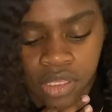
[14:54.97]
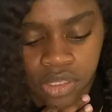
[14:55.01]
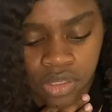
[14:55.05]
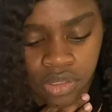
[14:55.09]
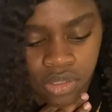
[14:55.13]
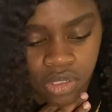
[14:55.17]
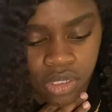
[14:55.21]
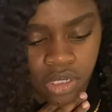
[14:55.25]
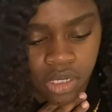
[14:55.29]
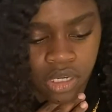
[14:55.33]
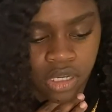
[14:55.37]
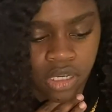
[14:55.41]
you
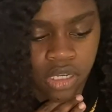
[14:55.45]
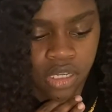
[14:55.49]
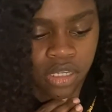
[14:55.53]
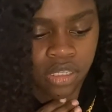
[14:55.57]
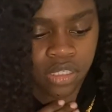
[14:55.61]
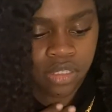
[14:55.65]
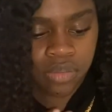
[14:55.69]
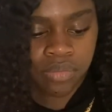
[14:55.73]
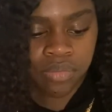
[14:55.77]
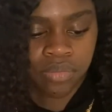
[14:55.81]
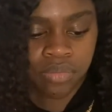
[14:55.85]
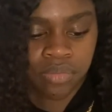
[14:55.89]
cards.
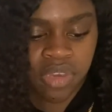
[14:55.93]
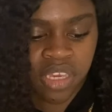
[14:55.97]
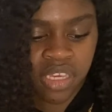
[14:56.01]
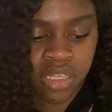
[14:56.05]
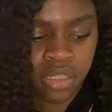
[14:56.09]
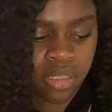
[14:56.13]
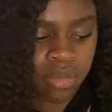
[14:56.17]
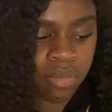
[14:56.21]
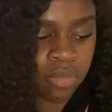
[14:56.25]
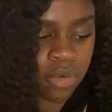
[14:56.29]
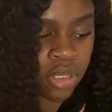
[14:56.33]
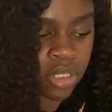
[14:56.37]
Made
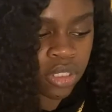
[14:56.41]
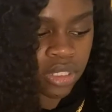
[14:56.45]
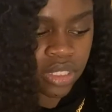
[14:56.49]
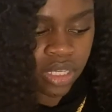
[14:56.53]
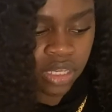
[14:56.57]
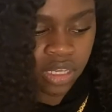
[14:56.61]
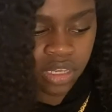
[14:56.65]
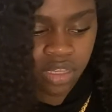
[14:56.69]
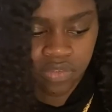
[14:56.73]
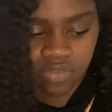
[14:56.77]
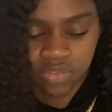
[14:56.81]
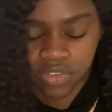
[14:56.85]
them on
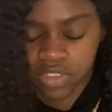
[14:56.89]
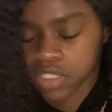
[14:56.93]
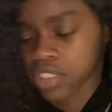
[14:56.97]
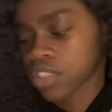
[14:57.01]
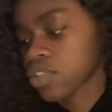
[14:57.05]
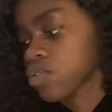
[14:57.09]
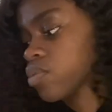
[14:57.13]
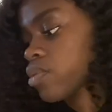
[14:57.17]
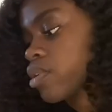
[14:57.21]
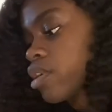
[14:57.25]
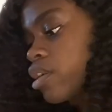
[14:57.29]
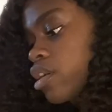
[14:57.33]
Canva as
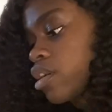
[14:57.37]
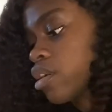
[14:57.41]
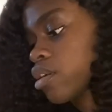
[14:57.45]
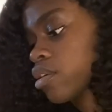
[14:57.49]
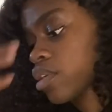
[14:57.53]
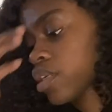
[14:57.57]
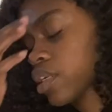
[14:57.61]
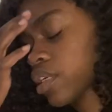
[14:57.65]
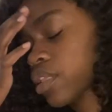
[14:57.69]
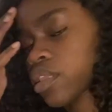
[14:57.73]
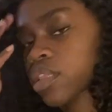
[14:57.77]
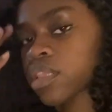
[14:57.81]
well.
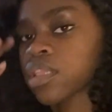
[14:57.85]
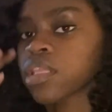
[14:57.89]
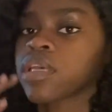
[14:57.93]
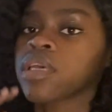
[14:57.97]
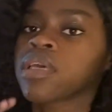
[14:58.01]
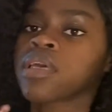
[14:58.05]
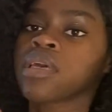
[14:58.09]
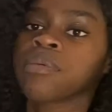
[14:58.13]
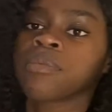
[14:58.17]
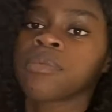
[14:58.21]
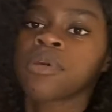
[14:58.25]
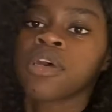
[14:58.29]
Cut
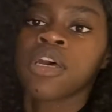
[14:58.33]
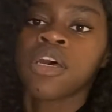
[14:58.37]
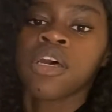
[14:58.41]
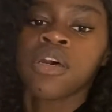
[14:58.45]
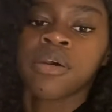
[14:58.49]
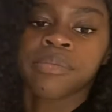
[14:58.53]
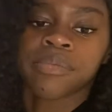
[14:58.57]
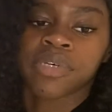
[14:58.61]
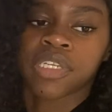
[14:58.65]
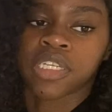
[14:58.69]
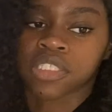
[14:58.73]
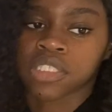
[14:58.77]
them,
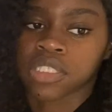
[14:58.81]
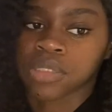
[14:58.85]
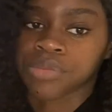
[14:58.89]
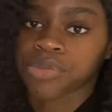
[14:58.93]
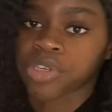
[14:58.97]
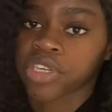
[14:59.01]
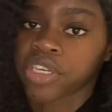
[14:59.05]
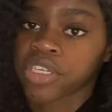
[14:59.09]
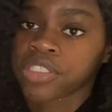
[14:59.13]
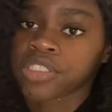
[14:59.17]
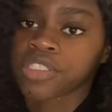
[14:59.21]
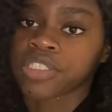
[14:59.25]
put on some
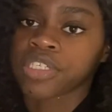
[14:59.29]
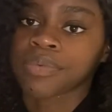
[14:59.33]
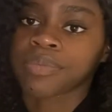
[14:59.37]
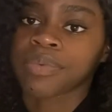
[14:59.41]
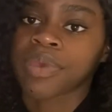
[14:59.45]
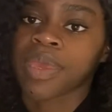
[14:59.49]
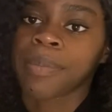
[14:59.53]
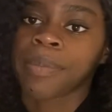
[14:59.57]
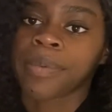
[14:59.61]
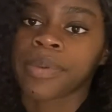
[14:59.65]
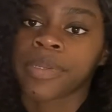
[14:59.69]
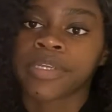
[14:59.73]
cardstock
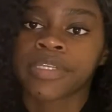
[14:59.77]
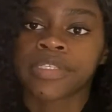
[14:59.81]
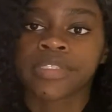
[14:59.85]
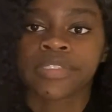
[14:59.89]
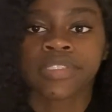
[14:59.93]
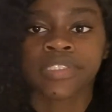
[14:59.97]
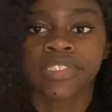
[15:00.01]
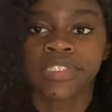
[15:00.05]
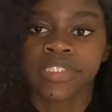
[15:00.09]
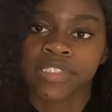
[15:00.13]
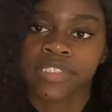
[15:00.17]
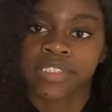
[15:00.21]
paper,
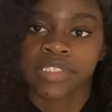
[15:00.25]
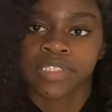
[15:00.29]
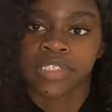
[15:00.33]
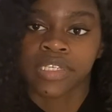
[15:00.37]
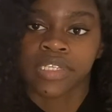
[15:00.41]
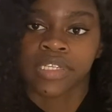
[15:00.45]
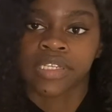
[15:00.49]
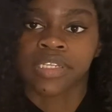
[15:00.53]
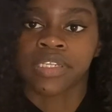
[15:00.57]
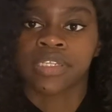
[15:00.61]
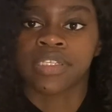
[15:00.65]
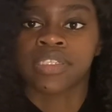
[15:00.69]

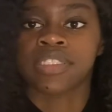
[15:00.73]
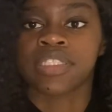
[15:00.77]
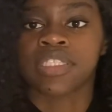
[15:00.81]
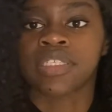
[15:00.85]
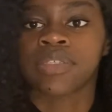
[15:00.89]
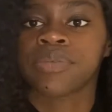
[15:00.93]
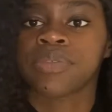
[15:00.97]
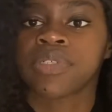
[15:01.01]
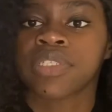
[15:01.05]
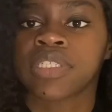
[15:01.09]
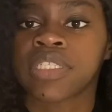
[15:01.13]
and did what it